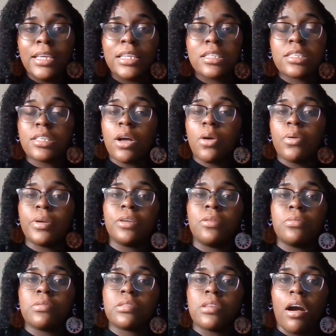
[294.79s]
So it
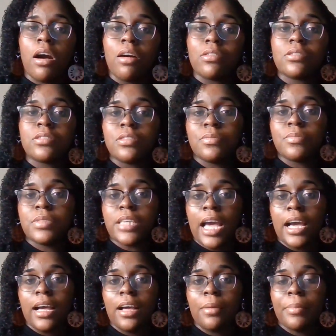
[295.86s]
was an awesome
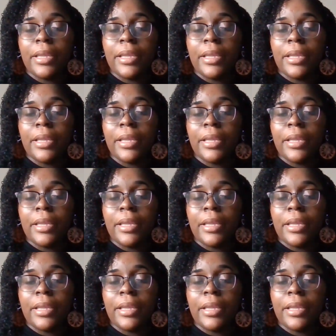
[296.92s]
time.